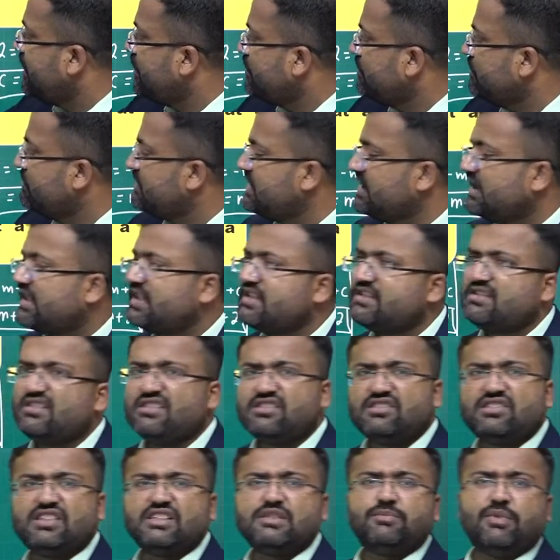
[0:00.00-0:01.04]
Using this
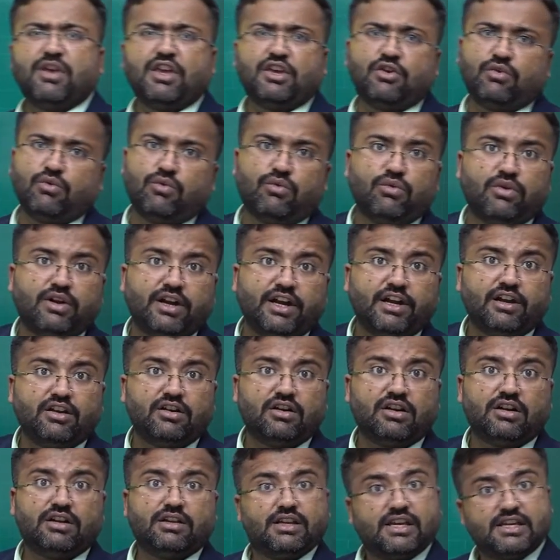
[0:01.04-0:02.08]
distance PQ, right or
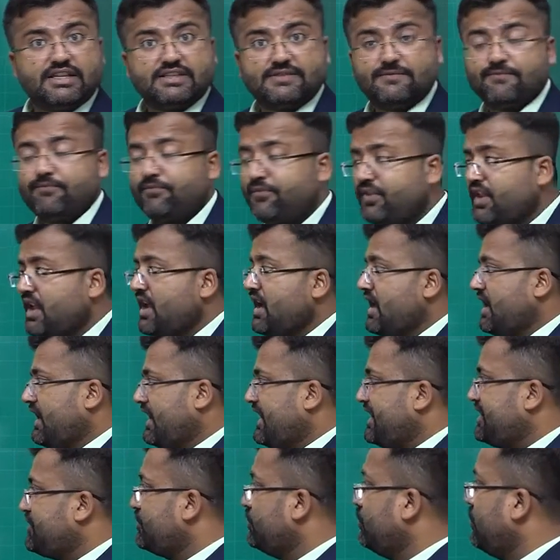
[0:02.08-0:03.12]
not? Yes.
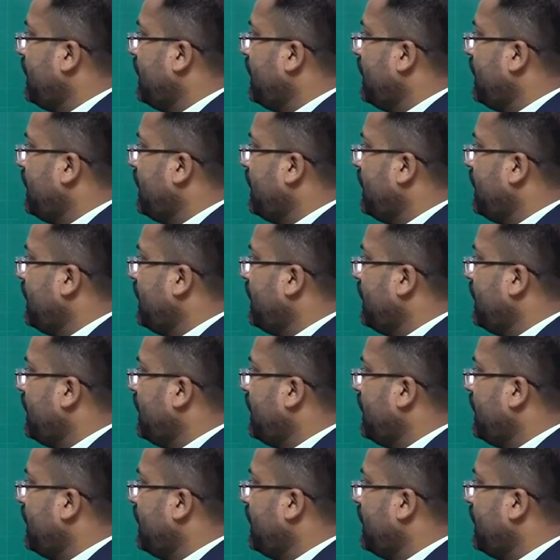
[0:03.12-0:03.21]
Let's do